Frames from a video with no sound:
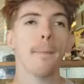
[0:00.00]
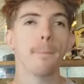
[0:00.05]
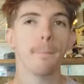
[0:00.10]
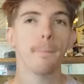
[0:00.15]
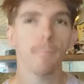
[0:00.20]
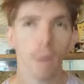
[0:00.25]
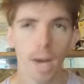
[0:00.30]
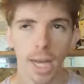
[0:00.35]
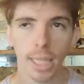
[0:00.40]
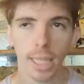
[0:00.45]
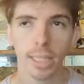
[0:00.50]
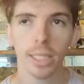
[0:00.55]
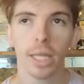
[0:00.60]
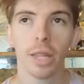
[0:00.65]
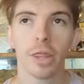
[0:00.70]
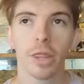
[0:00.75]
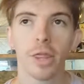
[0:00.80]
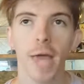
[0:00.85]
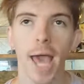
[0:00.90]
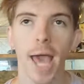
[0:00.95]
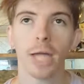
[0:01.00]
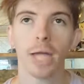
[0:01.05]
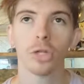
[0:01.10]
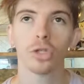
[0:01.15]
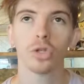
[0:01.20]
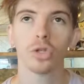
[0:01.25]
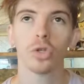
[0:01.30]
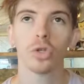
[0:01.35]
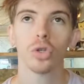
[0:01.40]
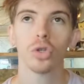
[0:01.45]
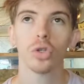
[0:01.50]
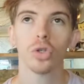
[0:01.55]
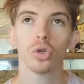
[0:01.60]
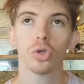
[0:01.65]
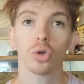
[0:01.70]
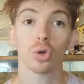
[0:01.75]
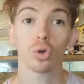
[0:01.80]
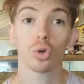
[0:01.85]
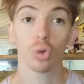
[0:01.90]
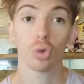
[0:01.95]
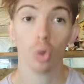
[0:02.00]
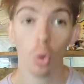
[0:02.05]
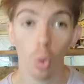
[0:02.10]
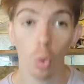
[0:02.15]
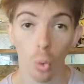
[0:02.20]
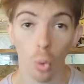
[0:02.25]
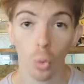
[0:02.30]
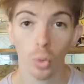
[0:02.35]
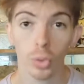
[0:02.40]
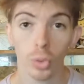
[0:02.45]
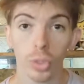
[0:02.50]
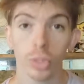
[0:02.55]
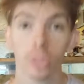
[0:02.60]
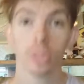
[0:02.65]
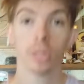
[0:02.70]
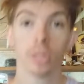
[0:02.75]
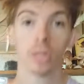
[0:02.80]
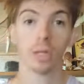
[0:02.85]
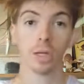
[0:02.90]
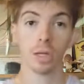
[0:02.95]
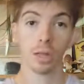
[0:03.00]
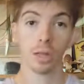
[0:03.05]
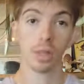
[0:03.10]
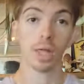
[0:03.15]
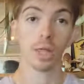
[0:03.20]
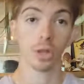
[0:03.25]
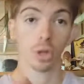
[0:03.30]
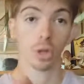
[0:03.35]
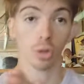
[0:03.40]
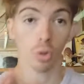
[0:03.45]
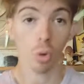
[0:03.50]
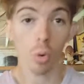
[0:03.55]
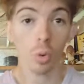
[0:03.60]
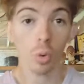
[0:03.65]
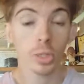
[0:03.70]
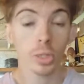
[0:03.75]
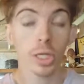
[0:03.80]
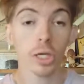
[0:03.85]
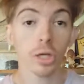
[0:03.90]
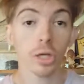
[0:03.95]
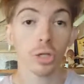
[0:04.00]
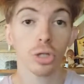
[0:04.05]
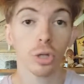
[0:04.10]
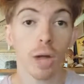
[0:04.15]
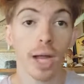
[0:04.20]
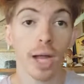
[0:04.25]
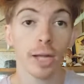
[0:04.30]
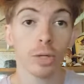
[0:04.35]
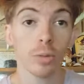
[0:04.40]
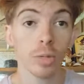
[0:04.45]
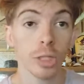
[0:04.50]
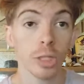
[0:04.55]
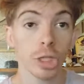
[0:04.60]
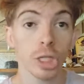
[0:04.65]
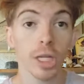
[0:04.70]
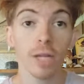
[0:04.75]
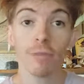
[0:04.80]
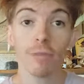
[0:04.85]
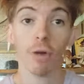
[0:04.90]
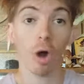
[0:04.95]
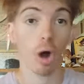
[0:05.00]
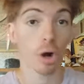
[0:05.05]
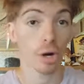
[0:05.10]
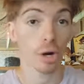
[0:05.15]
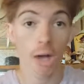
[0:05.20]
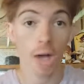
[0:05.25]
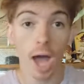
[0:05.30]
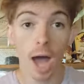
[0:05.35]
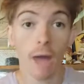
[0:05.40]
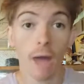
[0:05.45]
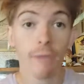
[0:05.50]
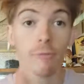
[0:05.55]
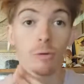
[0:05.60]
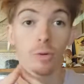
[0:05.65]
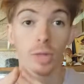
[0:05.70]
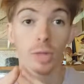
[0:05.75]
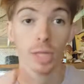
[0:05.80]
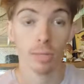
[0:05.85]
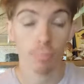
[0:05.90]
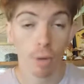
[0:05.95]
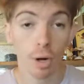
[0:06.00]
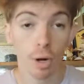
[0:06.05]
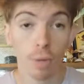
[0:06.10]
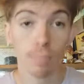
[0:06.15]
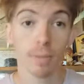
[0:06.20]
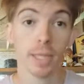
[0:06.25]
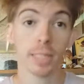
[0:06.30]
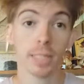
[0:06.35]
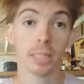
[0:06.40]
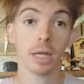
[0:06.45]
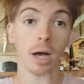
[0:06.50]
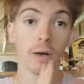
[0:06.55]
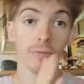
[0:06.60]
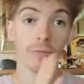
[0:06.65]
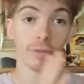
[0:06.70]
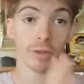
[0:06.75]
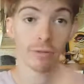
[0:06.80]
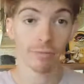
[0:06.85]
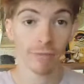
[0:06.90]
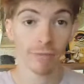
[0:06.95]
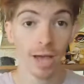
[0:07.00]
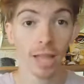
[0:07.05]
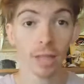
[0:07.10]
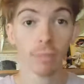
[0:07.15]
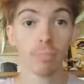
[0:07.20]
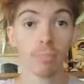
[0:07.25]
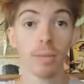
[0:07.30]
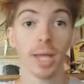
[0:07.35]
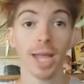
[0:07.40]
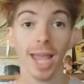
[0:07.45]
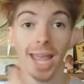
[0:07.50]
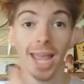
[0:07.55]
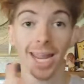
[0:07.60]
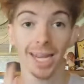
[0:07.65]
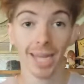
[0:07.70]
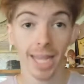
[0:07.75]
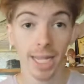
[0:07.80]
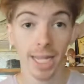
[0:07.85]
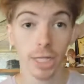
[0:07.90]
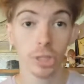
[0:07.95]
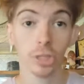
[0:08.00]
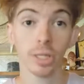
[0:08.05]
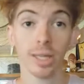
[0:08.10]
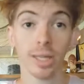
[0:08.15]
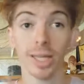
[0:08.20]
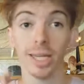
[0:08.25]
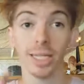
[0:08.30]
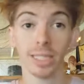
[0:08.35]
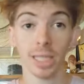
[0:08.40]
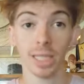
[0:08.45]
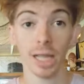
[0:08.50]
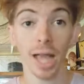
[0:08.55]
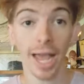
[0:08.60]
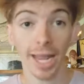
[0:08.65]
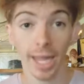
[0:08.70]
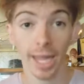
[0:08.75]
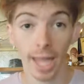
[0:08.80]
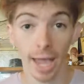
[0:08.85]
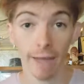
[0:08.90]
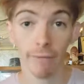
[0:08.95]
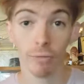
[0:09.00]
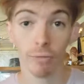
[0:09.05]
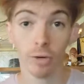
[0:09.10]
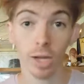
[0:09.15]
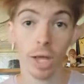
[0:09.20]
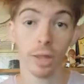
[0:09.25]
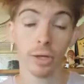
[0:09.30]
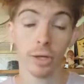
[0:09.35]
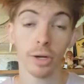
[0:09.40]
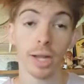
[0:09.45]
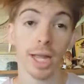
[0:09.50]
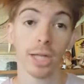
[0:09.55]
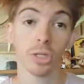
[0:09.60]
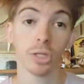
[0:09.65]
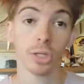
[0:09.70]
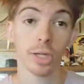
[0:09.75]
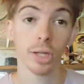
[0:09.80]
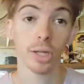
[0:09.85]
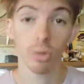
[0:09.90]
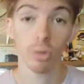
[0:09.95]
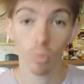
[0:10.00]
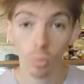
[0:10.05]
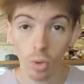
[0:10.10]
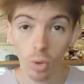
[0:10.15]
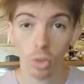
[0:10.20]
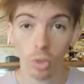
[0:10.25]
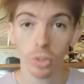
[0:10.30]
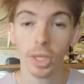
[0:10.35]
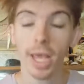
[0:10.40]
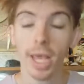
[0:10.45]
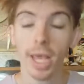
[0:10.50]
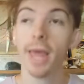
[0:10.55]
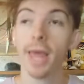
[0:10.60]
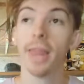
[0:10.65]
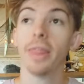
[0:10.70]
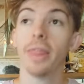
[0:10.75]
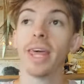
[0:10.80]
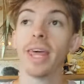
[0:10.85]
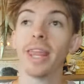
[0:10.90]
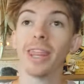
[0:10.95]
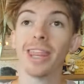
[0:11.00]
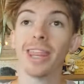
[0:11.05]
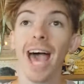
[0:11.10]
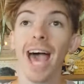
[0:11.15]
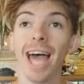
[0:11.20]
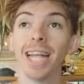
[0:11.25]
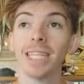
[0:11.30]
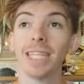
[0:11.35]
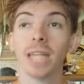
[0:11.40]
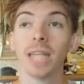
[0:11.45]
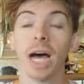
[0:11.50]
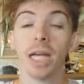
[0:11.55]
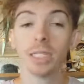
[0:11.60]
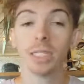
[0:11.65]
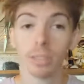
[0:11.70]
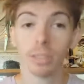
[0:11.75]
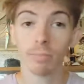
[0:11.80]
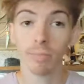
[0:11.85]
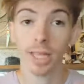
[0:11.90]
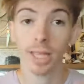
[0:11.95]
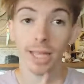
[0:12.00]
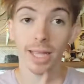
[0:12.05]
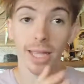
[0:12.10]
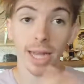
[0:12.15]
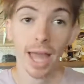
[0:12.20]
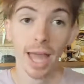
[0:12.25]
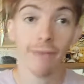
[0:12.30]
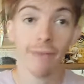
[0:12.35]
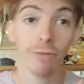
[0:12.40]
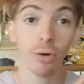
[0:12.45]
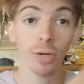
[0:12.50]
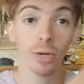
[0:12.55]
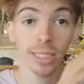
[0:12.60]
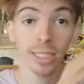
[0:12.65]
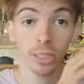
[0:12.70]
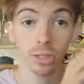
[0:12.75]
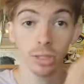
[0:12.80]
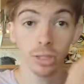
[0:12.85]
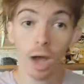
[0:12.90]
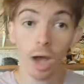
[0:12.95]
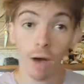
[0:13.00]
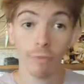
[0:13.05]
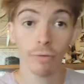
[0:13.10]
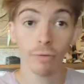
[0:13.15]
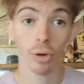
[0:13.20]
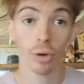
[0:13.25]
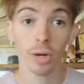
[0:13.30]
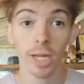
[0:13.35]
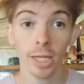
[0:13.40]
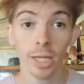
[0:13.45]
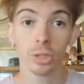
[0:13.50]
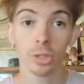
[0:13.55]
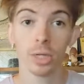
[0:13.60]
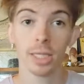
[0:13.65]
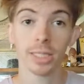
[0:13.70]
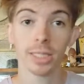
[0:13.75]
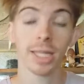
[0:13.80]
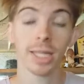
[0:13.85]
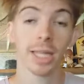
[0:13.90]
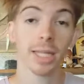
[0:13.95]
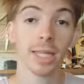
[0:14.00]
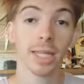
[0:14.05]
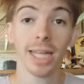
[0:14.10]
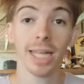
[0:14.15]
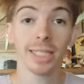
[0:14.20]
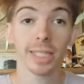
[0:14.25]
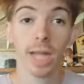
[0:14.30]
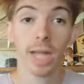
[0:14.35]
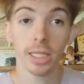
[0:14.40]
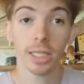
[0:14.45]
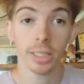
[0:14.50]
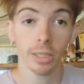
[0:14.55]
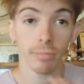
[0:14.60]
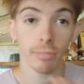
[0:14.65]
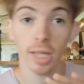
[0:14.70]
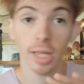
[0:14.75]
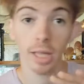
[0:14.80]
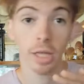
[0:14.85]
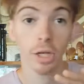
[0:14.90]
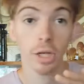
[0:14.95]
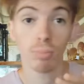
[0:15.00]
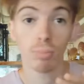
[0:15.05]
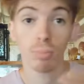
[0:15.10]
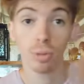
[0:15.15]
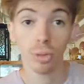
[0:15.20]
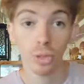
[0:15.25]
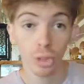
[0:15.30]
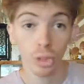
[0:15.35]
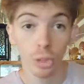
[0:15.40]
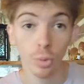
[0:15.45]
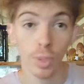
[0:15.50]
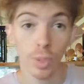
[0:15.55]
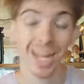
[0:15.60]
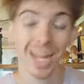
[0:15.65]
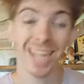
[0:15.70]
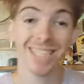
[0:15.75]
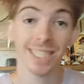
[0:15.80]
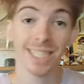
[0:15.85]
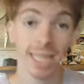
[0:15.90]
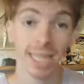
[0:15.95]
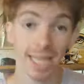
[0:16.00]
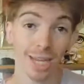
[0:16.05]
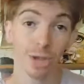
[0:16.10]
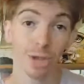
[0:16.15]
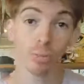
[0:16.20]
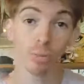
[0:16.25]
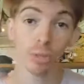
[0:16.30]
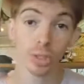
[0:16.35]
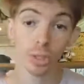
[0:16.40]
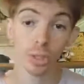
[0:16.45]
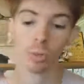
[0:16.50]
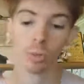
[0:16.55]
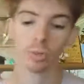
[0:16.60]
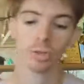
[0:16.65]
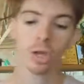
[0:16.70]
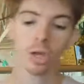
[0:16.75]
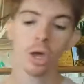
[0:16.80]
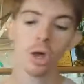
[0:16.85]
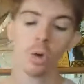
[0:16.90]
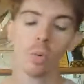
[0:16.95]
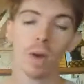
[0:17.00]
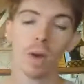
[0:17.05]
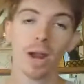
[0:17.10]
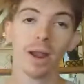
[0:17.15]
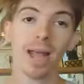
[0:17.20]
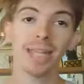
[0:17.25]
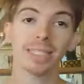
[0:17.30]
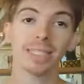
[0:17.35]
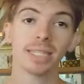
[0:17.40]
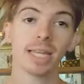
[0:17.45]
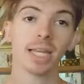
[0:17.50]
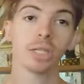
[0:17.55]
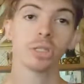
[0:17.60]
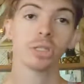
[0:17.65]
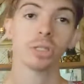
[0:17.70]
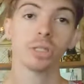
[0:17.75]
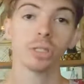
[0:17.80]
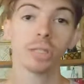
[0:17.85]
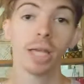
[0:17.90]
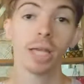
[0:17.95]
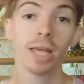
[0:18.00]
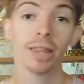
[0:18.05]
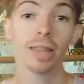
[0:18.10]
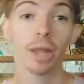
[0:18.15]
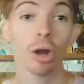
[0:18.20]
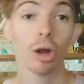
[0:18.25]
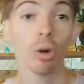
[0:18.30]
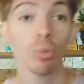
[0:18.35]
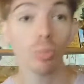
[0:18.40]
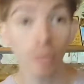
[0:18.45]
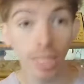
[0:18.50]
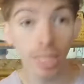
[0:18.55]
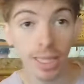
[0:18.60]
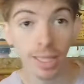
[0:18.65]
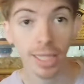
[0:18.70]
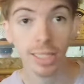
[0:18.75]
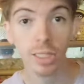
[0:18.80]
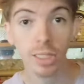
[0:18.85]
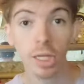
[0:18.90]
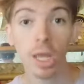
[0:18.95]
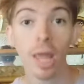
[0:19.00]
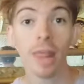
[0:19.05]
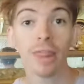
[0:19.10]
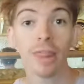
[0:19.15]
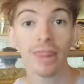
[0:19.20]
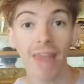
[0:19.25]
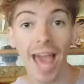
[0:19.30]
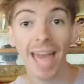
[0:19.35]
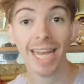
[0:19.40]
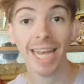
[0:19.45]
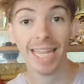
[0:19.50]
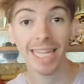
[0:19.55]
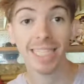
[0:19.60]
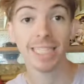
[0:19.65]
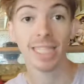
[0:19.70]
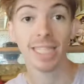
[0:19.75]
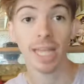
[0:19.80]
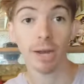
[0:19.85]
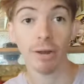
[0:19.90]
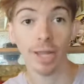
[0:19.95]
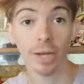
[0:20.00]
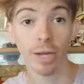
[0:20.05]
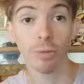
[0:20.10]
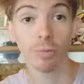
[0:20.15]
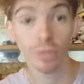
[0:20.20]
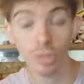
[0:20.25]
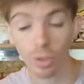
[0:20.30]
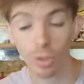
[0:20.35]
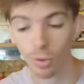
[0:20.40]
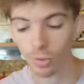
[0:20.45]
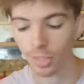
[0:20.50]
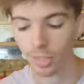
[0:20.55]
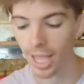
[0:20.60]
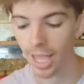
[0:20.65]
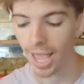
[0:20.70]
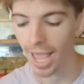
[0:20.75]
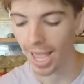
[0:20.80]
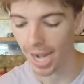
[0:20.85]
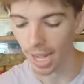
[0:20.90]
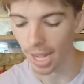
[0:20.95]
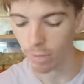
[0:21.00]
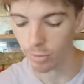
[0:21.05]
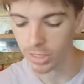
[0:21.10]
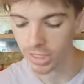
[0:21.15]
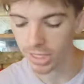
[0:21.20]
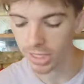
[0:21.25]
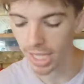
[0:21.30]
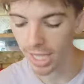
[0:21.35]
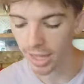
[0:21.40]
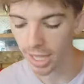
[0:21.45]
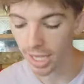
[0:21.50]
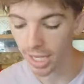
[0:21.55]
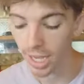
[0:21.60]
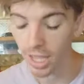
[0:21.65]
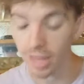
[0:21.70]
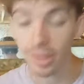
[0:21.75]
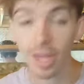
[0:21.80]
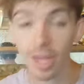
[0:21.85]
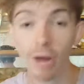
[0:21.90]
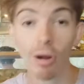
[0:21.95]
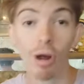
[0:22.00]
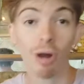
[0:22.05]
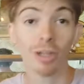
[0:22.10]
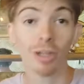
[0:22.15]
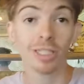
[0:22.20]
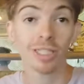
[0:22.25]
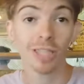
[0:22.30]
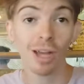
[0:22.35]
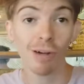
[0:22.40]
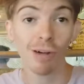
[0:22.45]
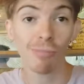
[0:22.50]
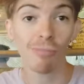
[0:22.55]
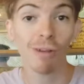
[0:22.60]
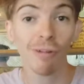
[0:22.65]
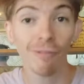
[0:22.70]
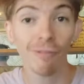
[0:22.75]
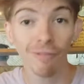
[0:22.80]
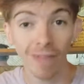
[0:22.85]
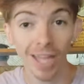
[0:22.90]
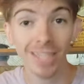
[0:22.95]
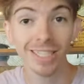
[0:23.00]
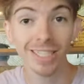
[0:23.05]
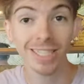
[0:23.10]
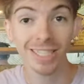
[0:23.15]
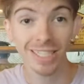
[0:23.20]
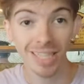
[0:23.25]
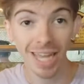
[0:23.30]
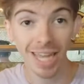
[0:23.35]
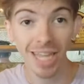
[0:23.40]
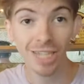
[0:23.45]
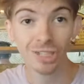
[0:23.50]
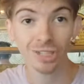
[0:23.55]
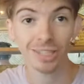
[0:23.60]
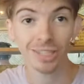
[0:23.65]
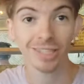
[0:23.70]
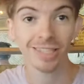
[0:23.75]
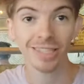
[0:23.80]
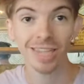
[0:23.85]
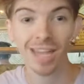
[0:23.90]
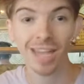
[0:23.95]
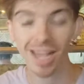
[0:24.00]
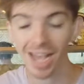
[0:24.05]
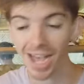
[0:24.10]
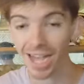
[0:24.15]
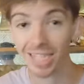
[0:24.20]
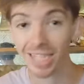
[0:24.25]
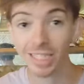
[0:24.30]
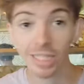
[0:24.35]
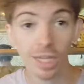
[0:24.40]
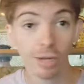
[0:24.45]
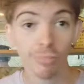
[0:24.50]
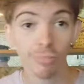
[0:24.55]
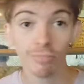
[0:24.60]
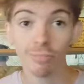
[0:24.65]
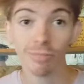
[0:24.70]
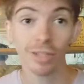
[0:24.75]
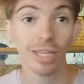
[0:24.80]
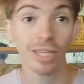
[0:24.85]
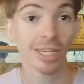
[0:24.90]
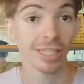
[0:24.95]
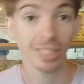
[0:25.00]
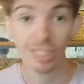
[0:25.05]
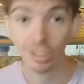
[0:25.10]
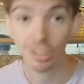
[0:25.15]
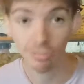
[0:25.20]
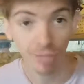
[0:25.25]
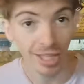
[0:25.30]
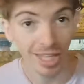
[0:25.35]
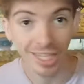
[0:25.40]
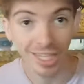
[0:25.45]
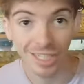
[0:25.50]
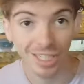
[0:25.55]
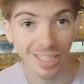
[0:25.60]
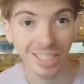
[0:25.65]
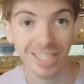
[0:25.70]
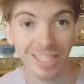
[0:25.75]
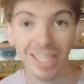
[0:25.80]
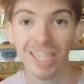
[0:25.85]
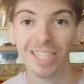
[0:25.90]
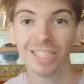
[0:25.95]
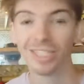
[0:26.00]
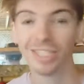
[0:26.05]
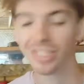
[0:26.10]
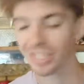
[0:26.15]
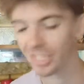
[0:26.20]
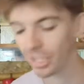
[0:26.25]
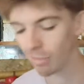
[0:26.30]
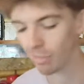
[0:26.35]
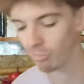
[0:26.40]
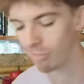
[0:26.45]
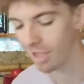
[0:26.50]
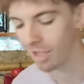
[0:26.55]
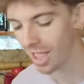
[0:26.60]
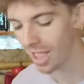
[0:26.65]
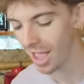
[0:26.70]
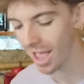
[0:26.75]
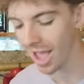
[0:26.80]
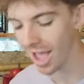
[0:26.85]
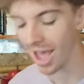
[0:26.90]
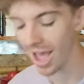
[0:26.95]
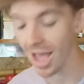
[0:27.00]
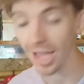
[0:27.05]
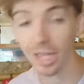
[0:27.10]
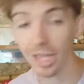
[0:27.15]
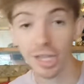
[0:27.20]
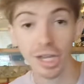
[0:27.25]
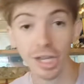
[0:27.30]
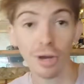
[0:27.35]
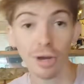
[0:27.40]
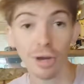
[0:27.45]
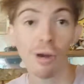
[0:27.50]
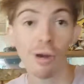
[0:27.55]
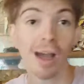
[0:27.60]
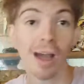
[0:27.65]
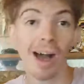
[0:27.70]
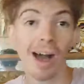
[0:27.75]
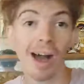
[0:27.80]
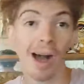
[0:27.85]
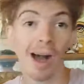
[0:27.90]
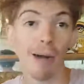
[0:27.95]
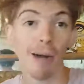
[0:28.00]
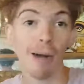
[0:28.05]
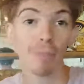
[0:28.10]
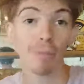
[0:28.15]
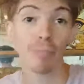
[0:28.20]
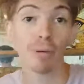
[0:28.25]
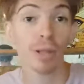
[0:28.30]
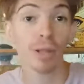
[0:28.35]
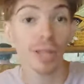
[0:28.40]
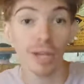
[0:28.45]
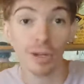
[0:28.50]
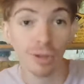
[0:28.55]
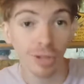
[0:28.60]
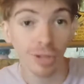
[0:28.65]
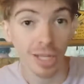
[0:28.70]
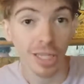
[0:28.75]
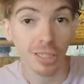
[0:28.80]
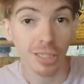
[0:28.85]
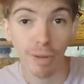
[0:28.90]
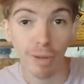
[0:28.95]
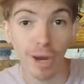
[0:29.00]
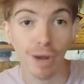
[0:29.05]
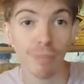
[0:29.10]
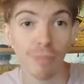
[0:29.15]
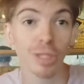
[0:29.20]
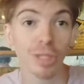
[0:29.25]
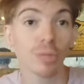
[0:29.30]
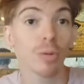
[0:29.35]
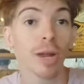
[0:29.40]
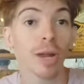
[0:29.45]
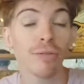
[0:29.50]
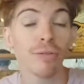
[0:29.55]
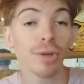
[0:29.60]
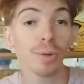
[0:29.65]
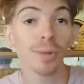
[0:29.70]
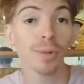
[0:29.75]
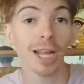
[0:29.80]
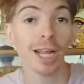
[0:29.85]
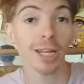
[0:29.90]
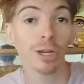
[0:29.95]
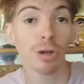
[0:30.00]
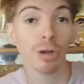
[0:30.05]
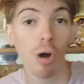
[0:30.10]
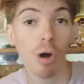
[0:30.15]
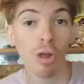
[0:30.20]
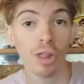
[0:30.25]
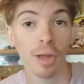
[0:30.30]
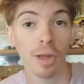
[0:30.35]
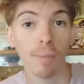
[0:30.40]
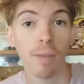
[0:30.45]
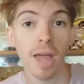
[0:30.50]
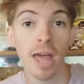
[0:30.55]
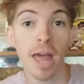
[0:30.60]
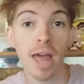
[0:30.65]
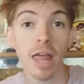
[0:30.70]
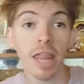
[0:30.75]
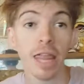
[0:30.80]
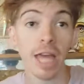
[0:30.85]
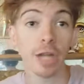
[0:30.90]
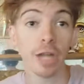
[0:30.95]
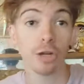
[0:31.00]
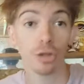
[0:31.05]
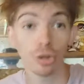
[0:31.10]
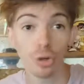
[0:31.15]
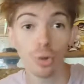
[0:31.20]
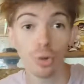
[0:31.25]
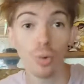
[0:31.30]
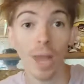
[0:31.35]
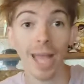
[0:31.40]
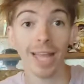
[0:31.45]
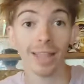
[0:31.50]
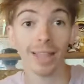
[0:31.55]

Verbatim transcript: but that your goals, that the goals that you're trying to achieve are not for the purpose of developing a nation that is like every other nation in the world that that is not something that ever is of your interest that that's not something that you're pursuing as an end result Whereas nations that are realist, that is their end result. And I would say that there are some fantasy nations, uh, some you know, simulationist nations, some uh, you know uh, political experiments, whatever you'd like to call them, that do a